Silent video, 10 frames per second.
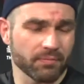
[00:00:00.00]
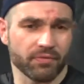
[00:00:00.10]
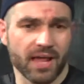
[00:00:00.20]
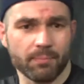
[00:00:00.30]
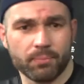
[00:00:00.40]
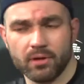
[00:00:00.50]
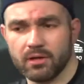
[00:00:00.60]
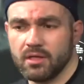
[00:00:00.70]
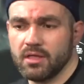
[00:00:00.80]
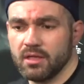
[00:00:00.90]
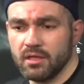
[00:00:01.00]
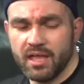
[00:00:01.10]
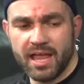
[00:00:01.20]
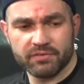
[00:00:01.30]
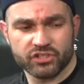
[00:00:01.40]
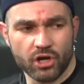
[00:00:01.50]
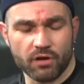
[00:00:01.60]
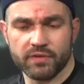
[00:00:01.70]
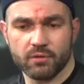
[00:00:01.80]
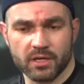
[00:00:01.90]
flat. But every shot, I
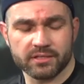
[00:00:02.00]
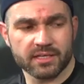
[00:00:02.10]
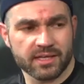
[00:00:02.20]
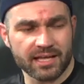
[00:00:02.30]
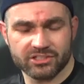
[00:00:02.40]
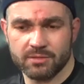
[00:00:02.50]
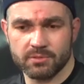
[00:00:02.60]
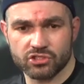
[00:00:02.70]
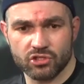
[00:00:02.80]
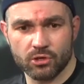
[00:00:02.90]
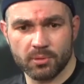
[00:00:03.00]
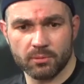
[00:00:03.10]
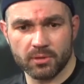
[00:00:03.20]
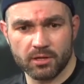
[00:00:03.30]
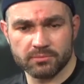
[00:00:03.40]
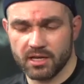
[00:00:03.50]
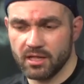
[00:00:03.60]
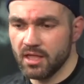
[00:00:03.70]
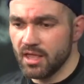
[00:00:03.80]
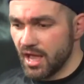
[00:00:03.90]
think, when I did catch him, it stung him a couple of times, and
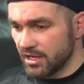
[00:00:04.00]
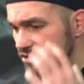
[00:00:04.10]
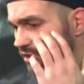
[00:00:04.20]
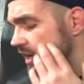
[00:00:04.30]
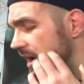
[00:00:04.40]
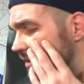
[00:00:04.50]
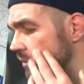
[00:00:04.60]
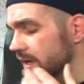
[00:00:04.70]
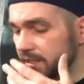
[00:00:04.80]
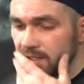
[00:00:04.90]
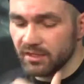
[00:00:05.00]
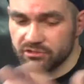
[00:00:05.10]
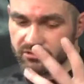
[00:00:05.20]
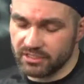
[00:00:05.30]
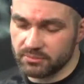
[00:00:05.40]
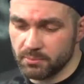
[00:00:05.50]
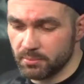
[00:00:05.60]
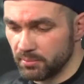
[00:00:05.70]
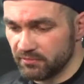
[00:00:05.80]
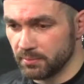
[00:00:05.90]
I just got carried away. Like I said to me, my
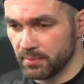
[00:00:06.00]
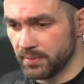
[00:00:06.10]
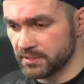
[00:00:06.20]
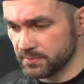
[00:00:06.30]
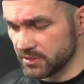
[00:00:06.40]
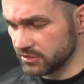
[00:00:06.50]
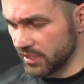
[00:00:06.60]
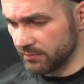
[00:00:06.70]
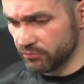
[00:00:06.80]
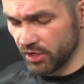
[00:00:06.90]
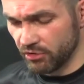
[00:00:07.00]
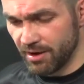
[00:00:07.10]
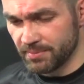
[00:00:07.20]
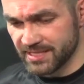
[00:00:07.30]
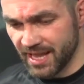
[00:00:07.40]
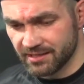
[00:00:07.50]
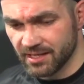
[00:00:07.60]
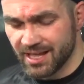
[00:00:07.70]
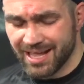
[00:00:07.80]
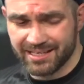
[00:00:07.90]
brother's a bit pissed because I kept trying to grab his head
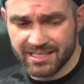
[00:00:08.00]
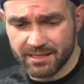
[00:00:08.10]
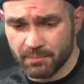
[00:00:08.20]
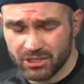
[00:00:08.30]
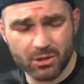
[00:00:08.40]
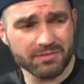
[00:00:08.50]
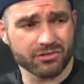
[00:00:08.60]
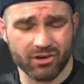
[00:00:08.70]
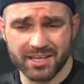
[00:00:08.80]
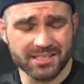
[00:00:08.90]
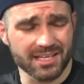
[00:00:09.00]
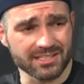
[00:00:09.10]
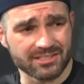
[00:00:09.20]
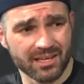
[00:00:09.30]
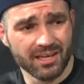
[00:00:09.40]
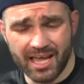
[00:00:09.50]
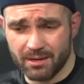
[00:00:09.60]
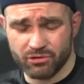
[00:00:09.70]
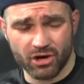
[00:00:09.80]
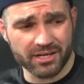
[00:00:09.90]
and knee him. I don't even train knees, and
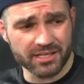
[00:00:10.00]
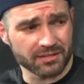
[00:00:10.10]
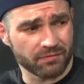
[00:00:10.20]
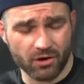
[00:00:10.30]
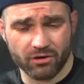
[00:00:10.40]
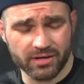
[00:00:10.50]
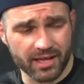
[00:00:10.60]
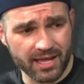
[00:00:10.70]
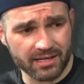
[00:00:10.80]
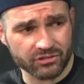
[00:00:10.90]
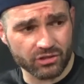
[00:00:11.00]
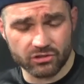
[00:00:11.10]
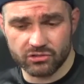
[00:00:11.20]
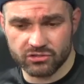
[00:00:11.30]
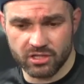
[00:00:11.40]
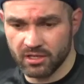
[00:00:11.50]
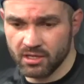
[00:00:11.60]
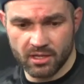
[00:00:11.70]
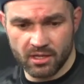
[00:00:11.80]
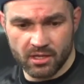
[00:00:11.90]
I'm trying to knee the fucker in the head. I should have just
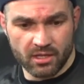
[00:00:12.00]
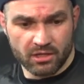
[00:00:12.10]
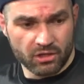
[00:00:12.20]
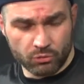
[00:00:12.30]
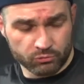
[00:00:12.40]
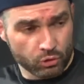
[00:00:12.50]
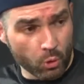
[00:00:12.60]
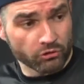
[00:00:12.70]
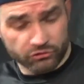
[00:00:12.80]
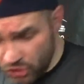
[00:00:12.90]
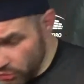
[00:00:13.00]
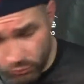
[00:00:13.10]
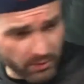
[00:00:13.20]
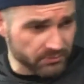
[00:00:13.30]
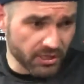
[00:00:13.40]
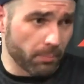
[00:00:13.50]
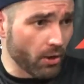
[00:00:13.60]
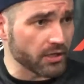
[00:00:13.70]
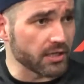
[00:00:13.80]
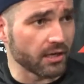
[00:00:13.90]
gone ripped to the
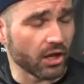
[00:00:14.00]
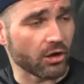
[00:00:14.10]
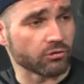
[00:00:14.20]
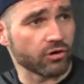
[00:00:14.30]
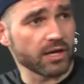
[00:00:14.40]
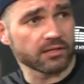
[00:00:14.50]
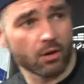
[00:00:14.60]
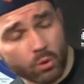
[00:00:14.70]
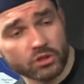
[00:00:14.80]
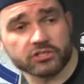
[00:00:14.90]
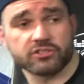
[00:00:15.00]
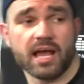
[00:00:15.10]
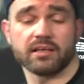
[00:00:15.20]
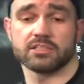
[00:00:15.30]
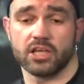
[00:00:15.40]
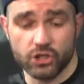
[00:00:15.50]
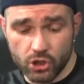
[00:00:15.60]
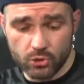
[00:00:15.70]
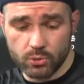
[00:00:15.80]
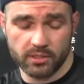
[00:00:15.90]
body like I was training. I want to stand because I
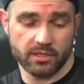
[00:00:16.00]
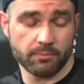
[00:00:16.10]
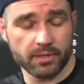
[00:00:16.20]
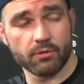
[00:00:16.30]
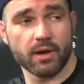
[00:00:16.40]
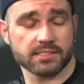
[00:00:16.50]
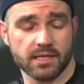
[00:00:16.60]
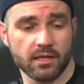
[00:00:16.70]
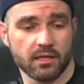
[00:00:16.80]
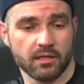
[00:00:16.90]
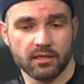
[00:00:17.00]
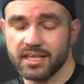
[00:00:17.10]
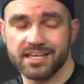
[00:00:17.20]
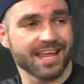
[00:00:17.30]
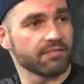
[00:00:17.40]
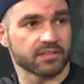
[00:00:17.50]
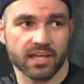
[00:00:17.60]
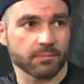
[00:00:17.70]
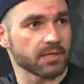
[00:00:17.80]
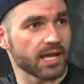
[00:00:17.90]
knew, him being a wrestler, he'd never
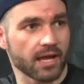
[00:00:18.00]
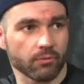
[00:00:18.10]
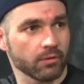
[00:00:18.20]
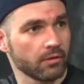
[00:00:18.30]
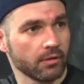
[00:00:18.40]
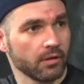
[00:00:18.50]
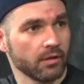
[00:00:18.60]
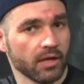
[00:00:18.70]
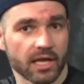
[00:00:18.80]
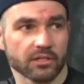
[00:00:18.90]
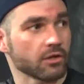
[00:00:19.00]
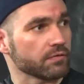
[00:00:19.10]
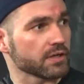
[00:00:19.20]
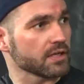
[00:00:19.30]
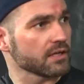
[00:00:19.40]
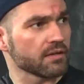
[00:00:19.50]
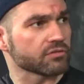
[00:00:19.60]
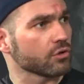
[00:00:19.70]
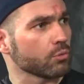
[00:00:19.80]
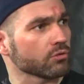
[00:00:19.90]
take me down. And I don't think he did. Never
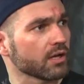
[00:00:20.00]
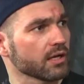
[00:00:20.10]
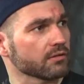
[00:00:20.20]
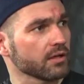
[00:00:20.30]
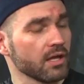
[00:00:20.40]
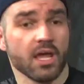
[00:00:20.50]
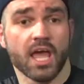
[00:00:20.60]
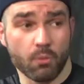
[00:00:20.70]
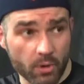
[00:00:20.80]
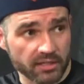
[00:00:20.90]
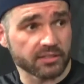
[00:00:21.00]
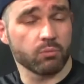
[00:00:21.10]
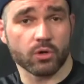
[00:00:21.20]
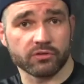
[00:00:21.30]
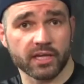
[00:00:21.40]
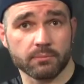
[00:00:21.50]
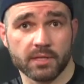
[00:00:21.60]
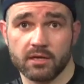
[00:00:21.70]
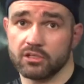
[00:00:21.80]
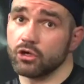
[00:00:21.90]
scored one takedown, did he? And when I did want to take him
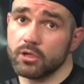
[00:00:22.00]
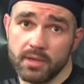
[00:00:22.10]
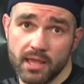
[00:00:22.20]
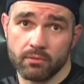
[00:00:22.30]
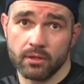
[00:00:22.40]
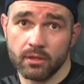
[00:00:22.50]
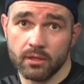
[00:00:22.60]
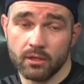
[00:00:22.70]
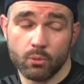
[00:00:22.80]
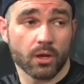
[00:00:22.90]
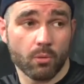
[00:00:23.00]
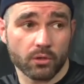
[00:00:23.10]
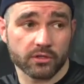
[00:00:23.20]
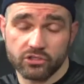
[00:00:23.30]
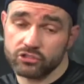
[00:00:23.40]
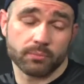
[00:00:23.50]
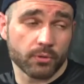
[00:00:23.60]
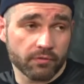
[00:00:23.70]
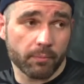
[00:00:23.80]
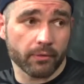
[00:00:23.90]
down, I took him down. Well, I wanted just to
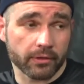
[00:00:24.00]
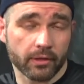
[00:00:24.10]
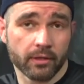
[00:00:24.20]
prove a point.